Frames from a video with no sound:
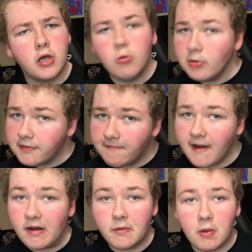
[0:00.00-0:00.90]
was
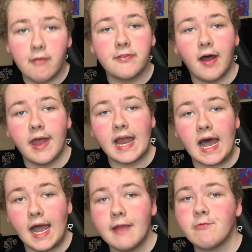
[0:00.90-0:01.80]
very well done.
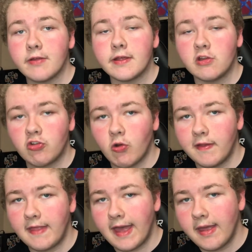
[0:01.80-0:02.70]
I really
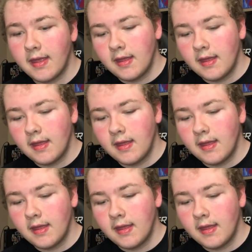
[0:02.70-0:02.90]
enjoyed that.